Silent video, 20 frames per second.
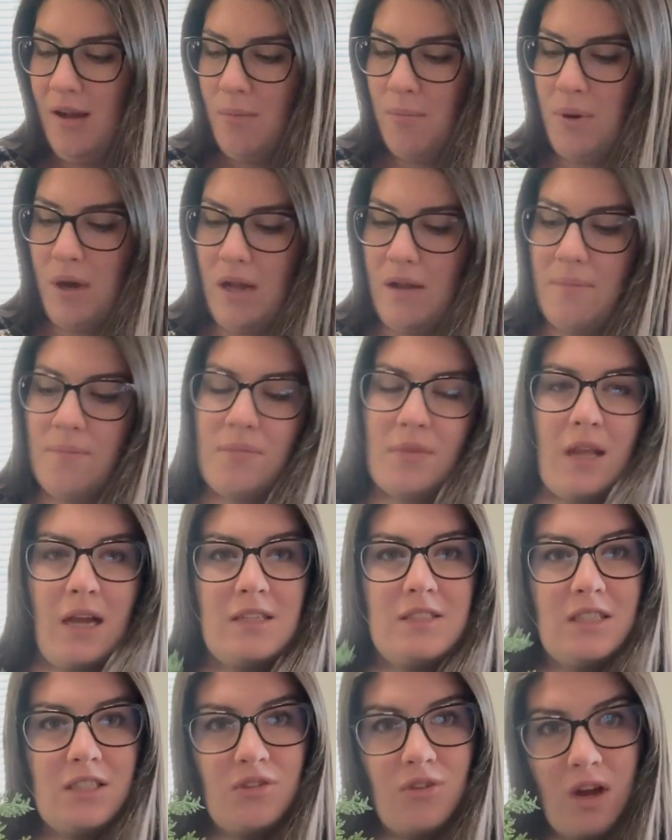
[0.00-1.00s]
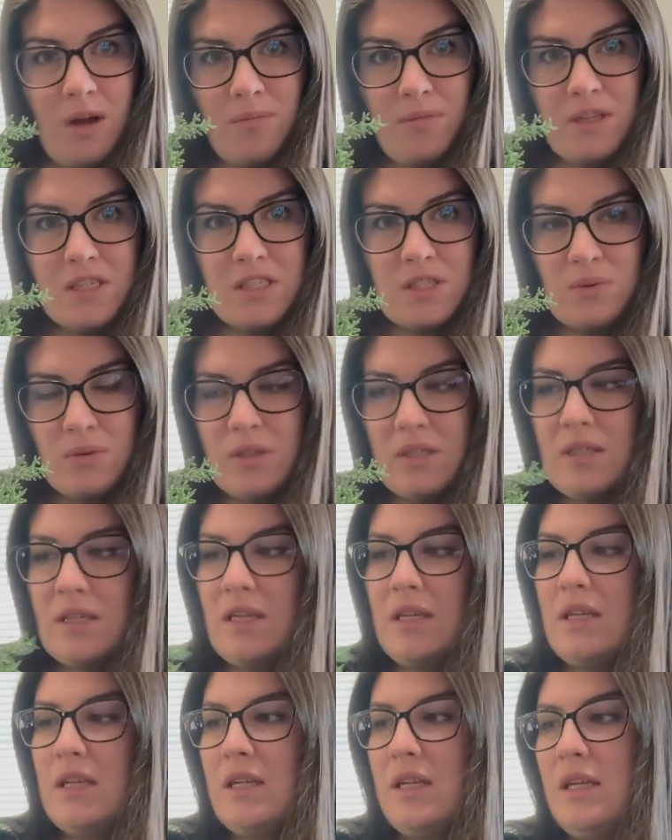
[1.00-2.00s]
But I did grab this one.
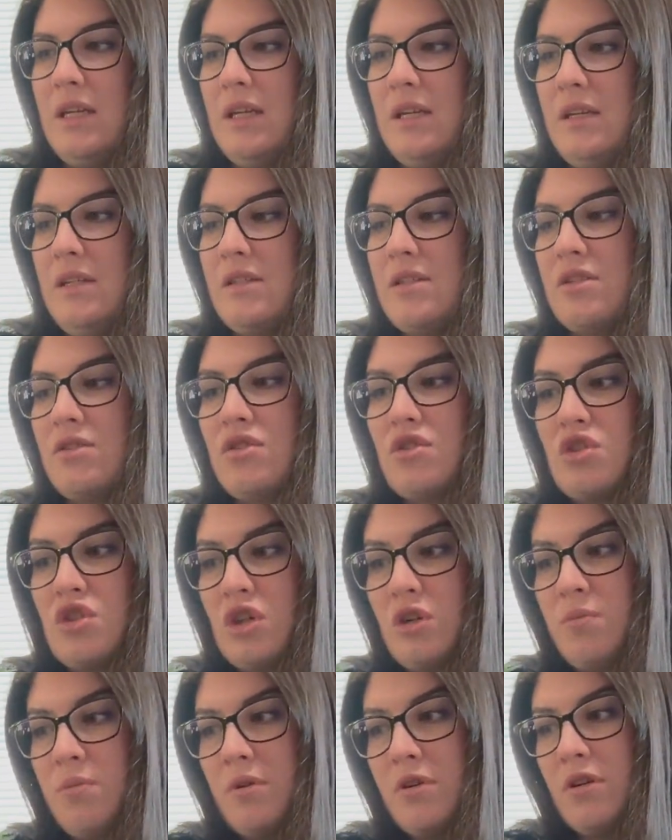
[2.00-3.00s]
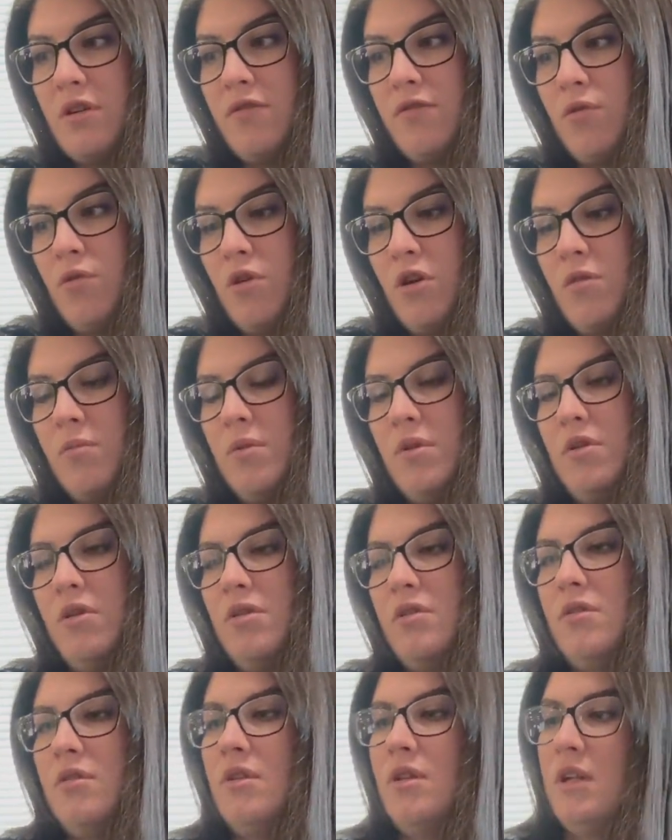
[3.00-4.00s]
It is super
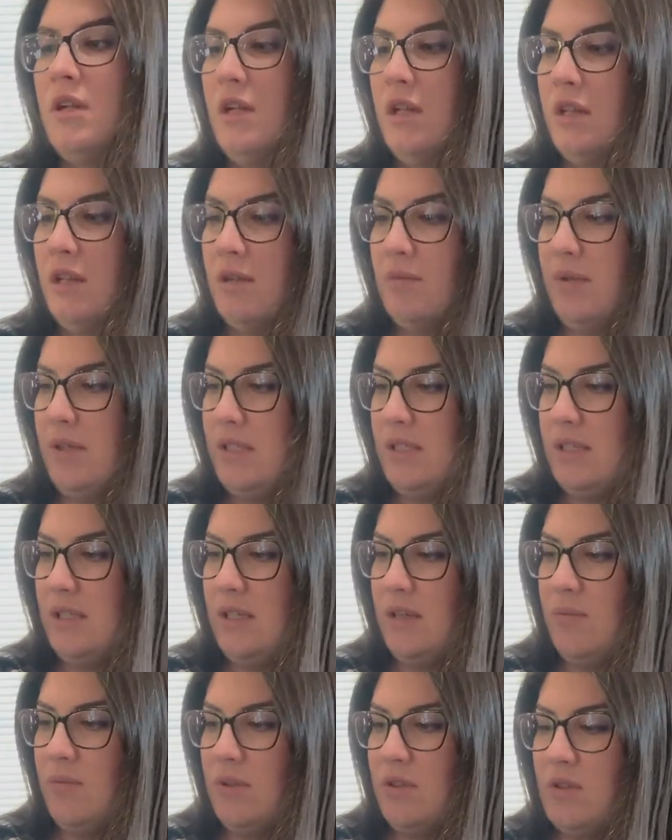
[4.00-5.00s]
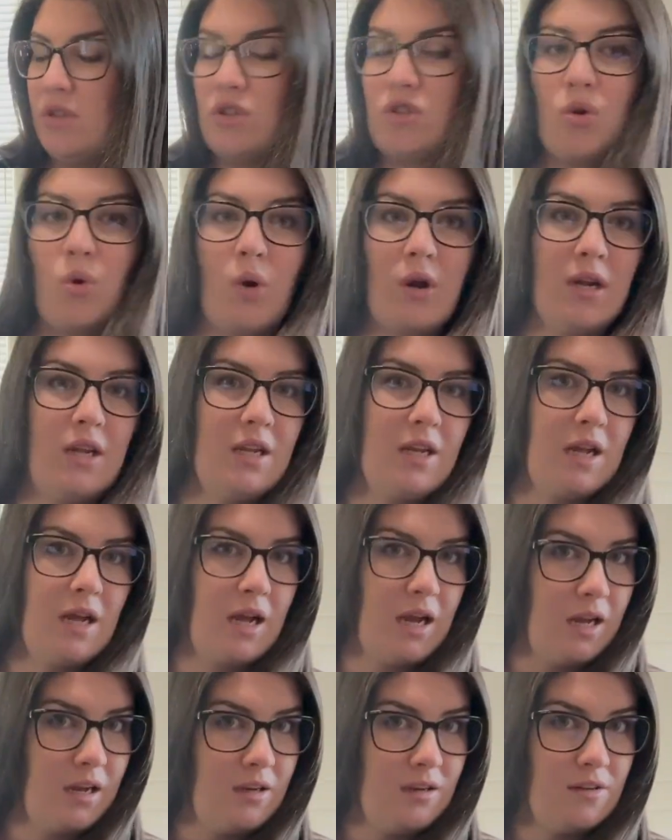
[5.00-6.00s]
affordable. Let me see. It was
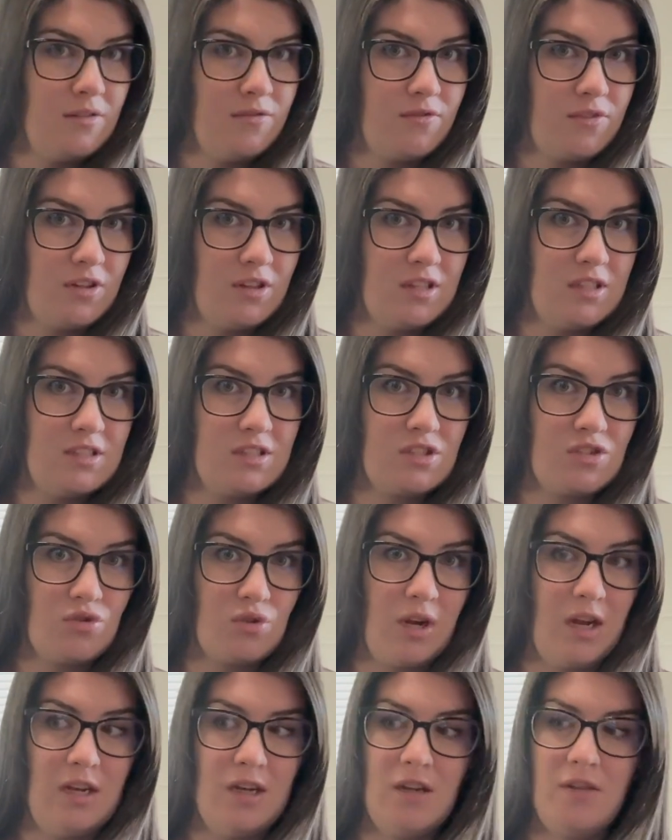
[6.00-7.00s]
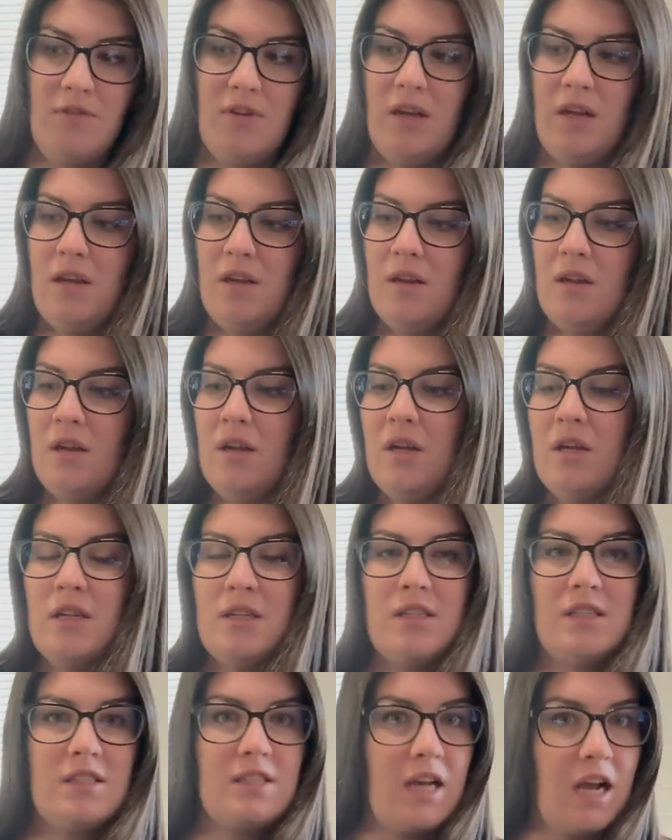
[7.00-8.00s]
$29 for this strand of it.
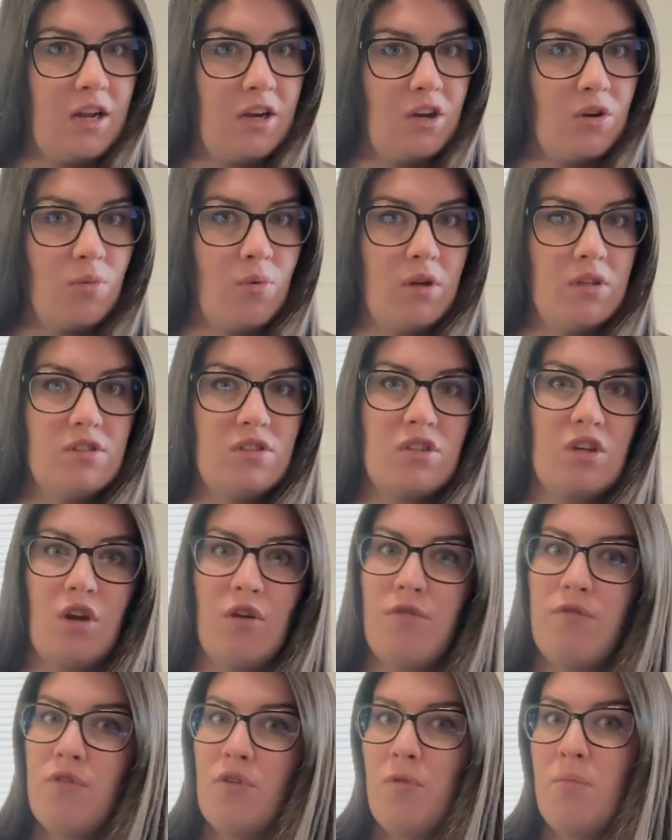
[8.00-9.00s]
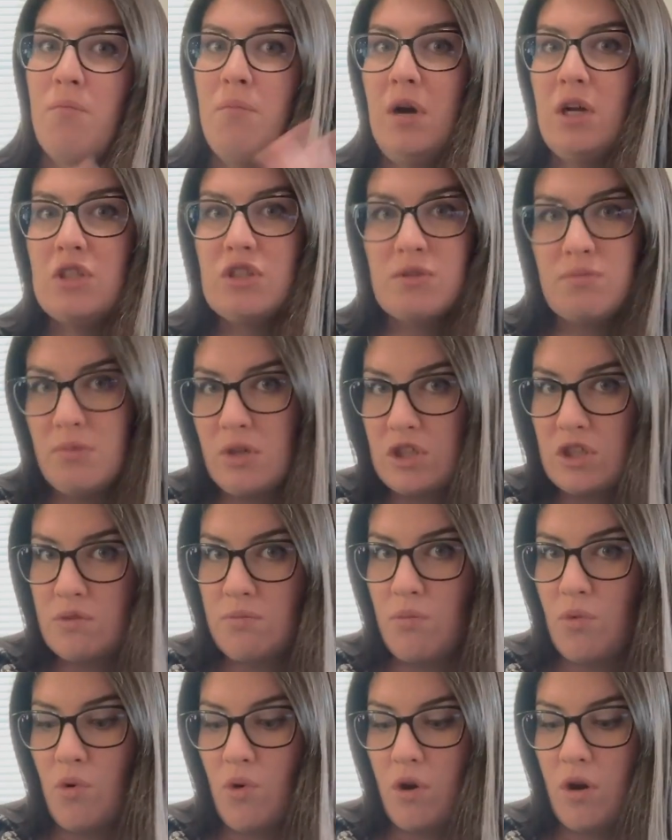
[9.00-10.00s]
Designer ones go for much, much
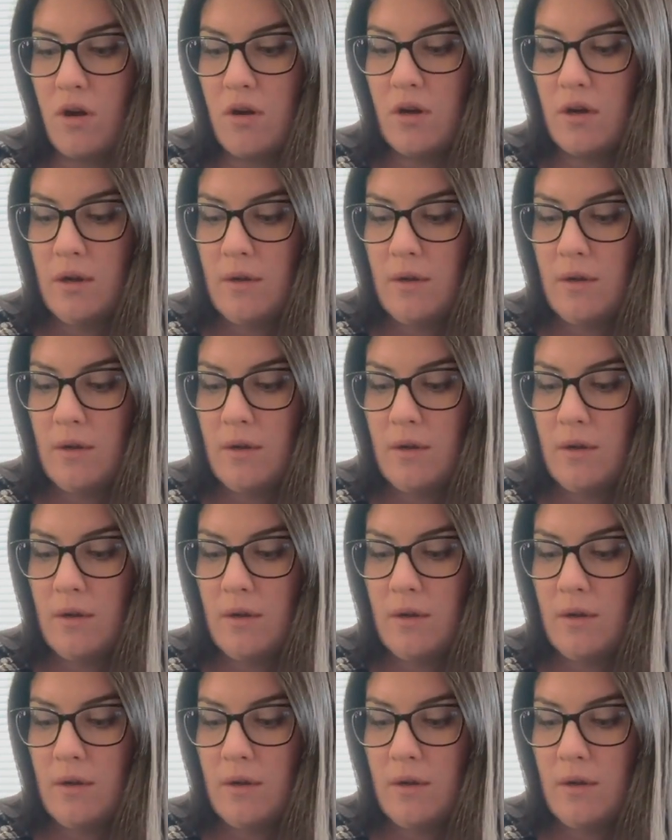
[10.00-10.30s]
more.